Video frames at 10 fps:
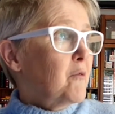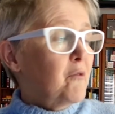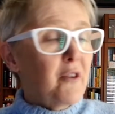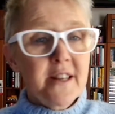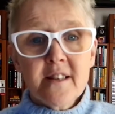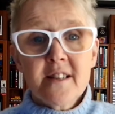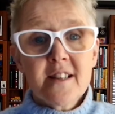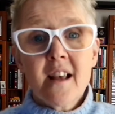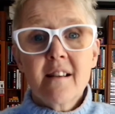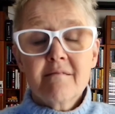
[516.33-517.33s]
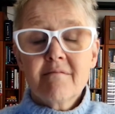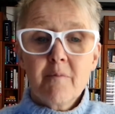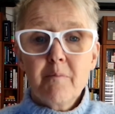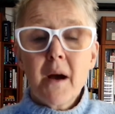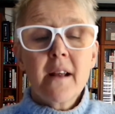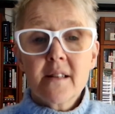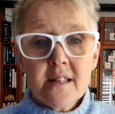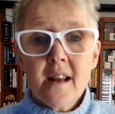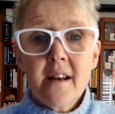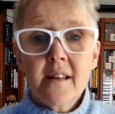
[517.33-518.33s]
reasons that my
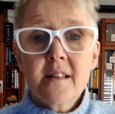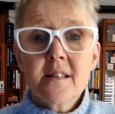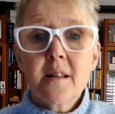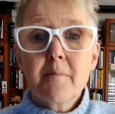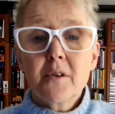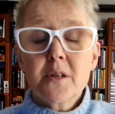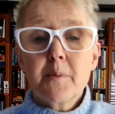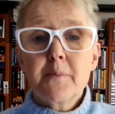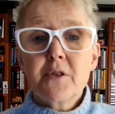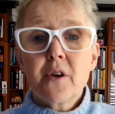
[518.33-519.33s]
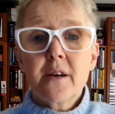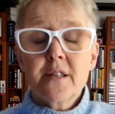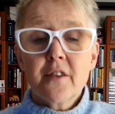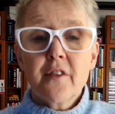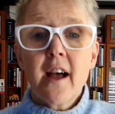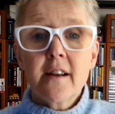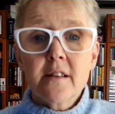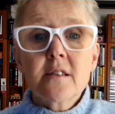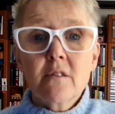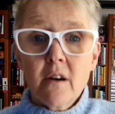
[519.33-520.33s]
understanding is that most perpetrators of
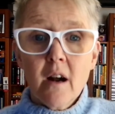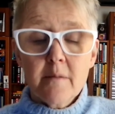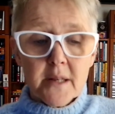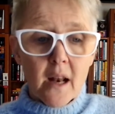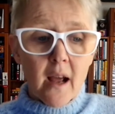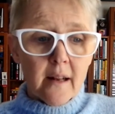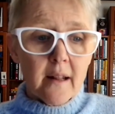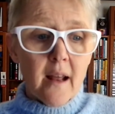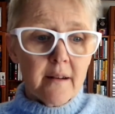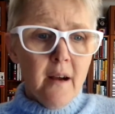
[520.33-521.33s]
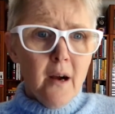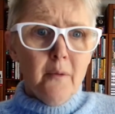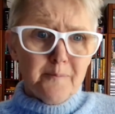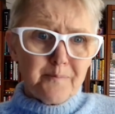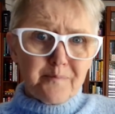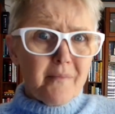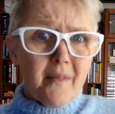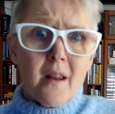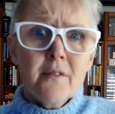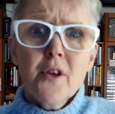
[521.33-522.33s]
heinous crimes like that,
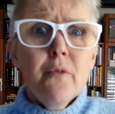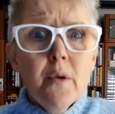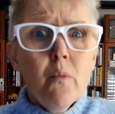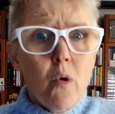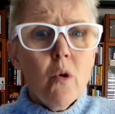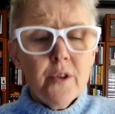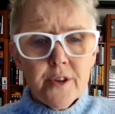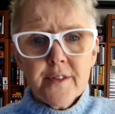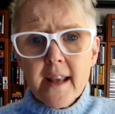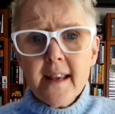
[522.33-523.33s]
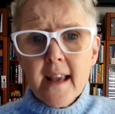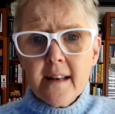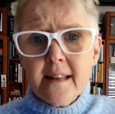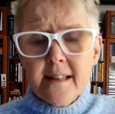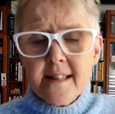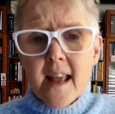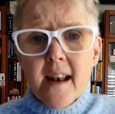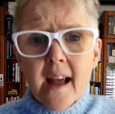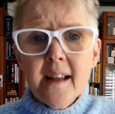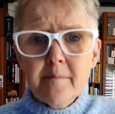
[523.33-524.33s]
the reward that they get is their
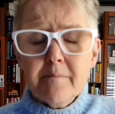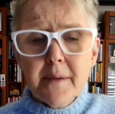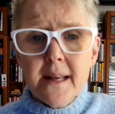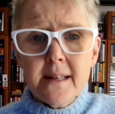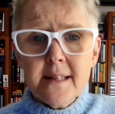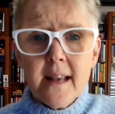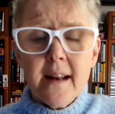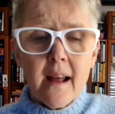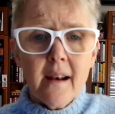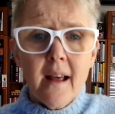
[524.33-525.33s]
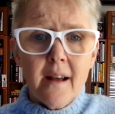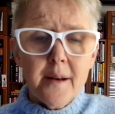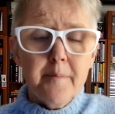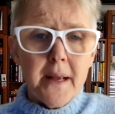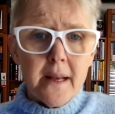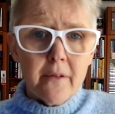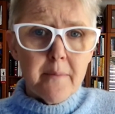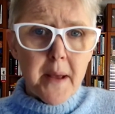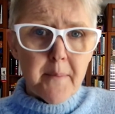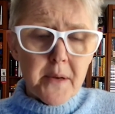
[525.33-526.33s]
name being said out loud and being
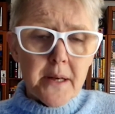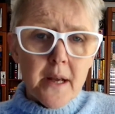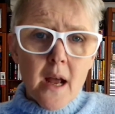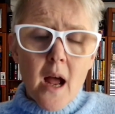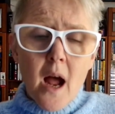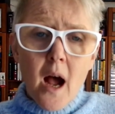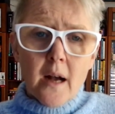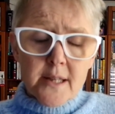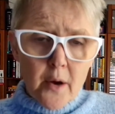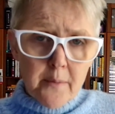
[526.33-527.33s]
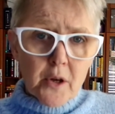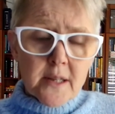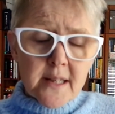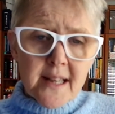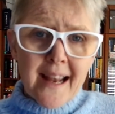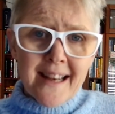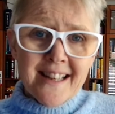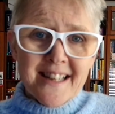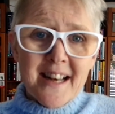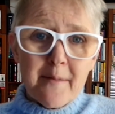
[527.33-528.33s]
remembered. So I'm not saying
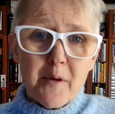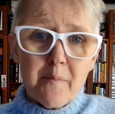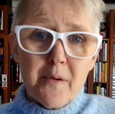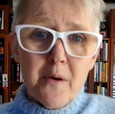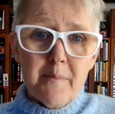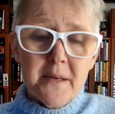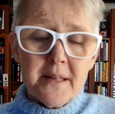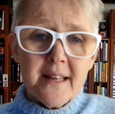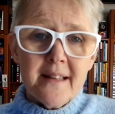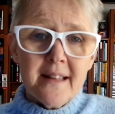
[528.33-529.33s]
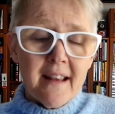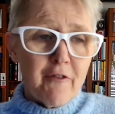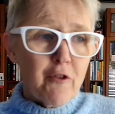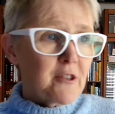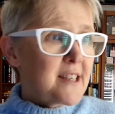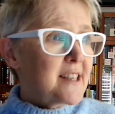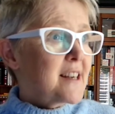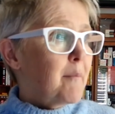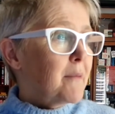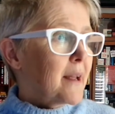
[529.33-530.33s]
his name on purpose and therefore
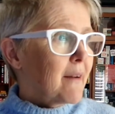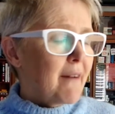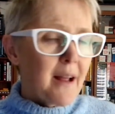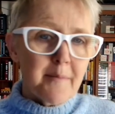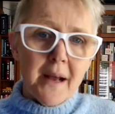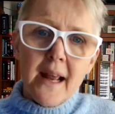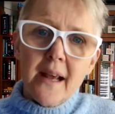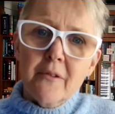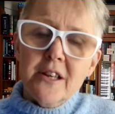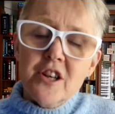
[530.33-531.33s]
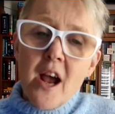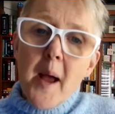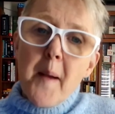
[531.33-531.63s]
stumbling around my language.